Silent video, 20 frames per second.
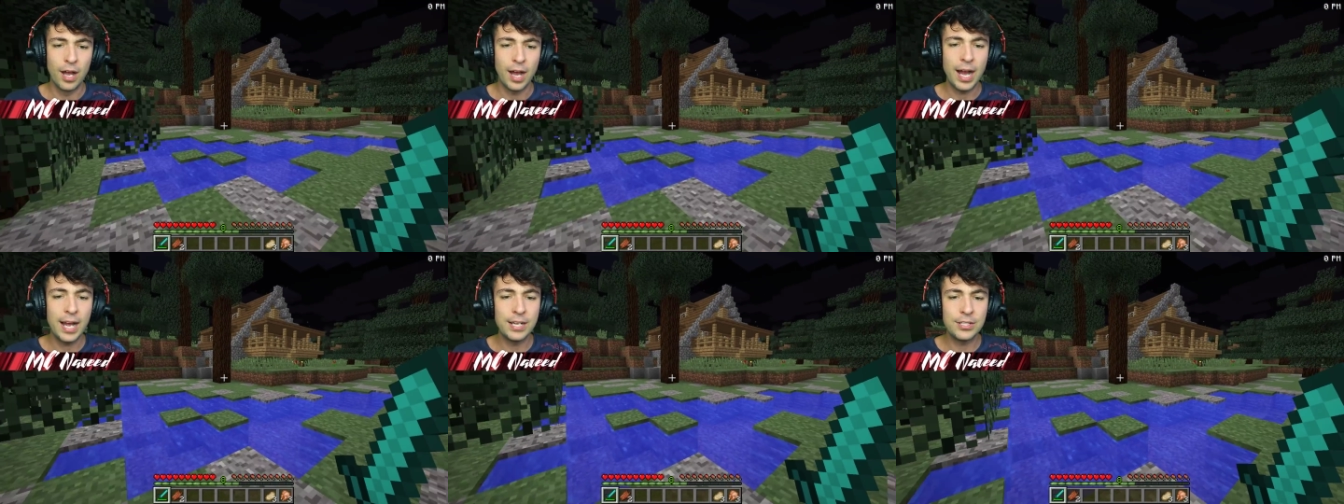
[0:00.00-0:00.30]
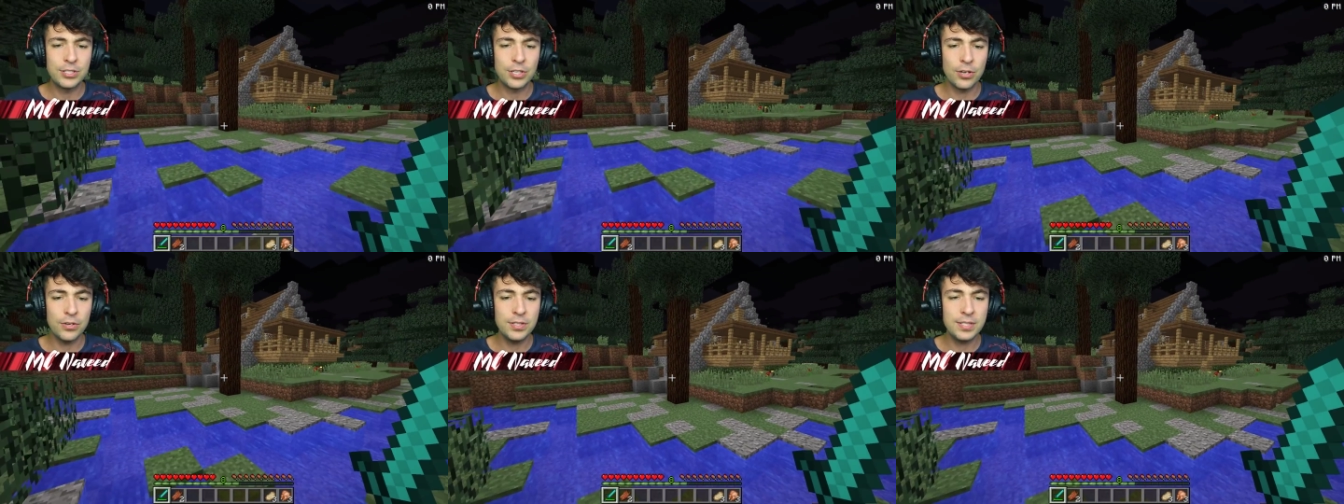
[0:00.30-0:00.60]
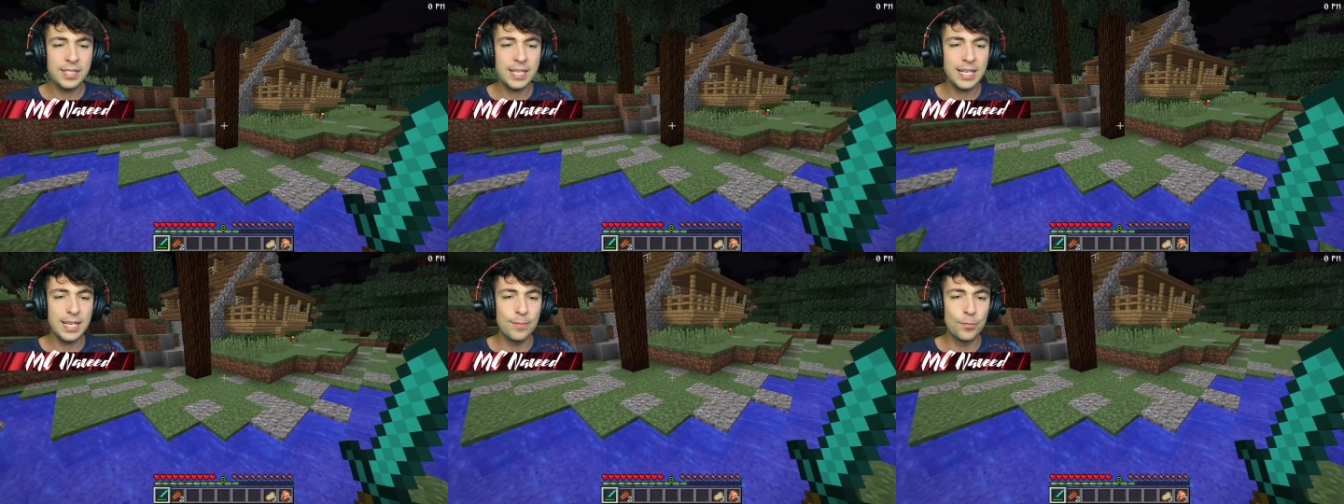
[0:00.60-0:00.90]
I don't
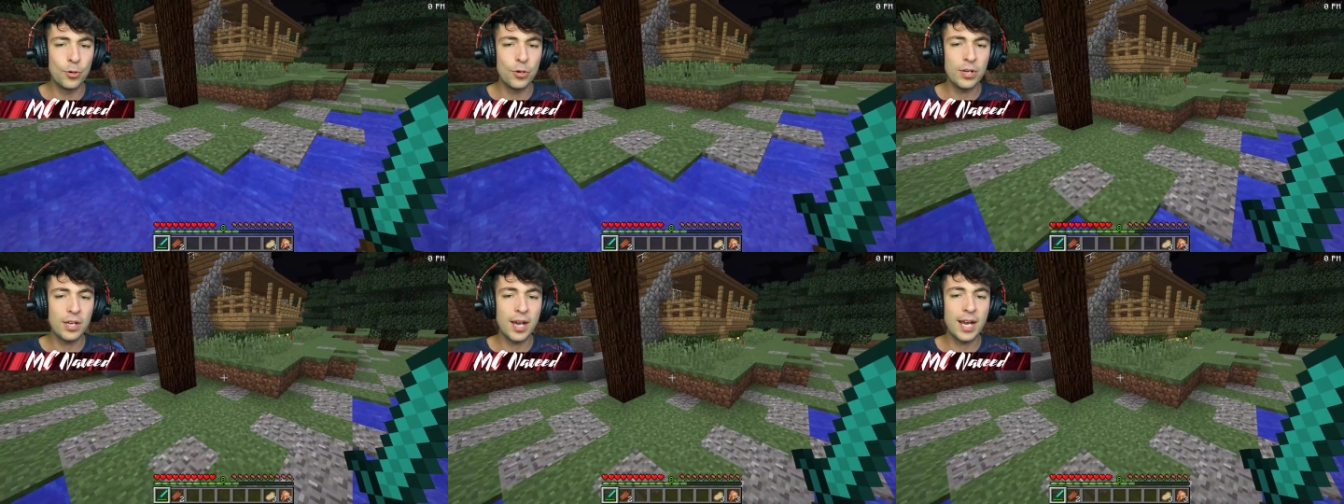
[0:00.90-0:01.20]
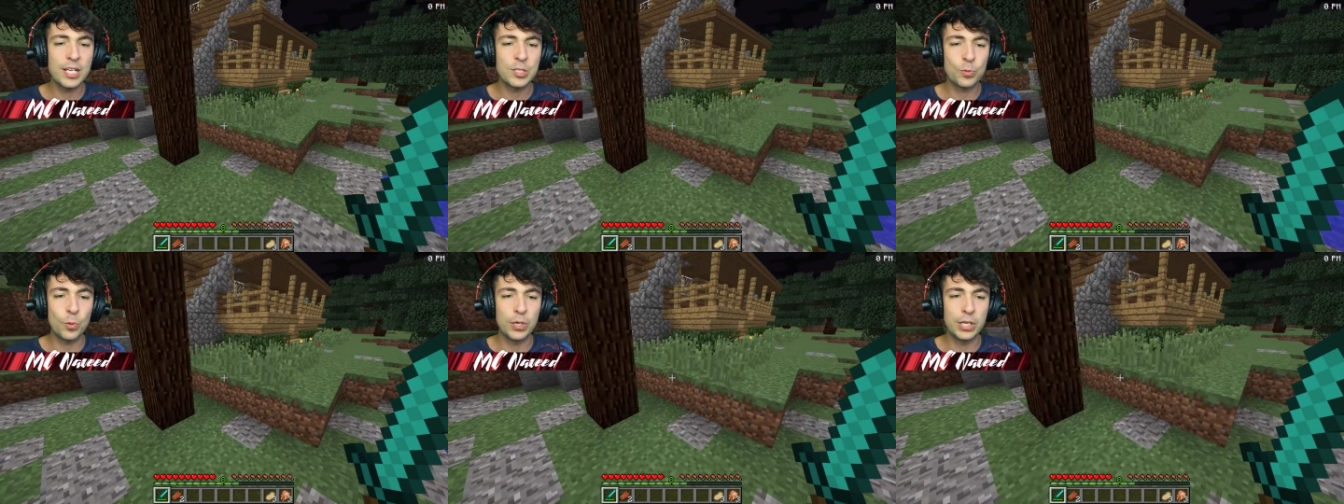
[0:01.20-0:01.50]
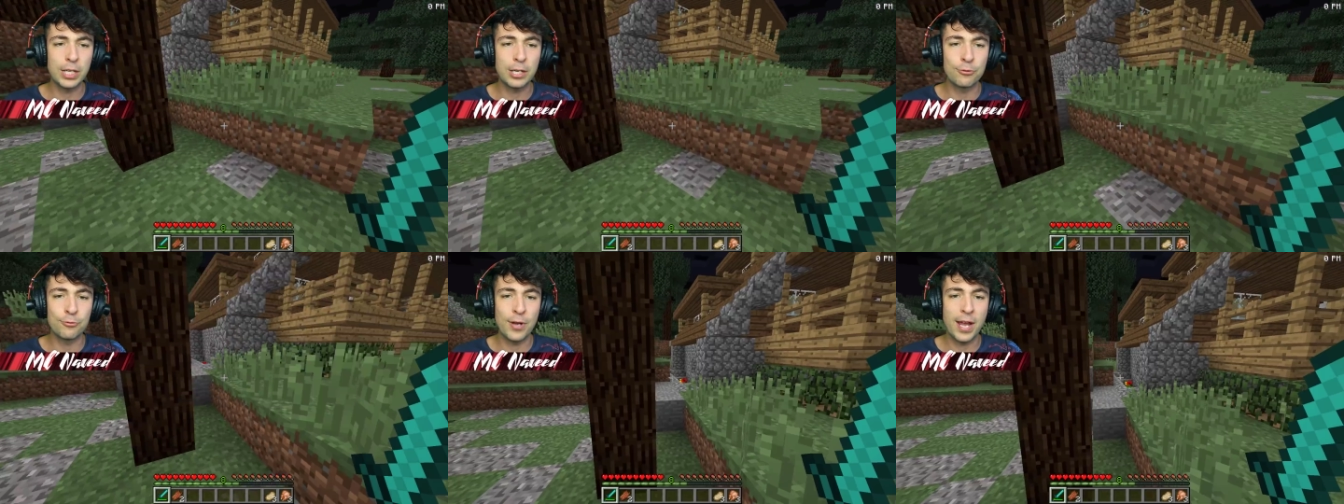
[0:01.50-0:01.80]
see any more guys
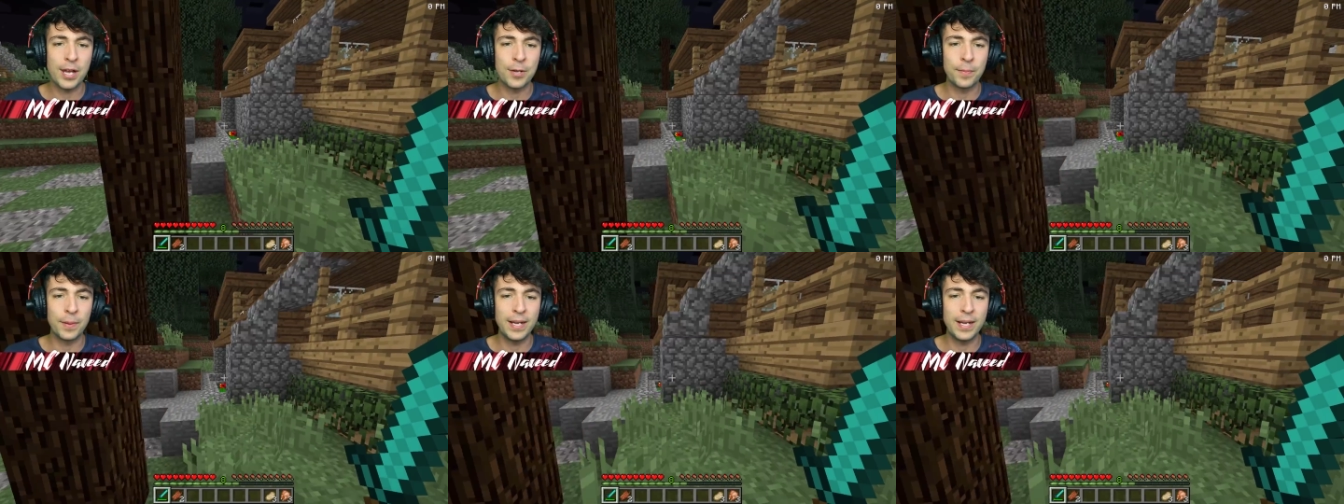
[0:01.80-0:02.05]
running around,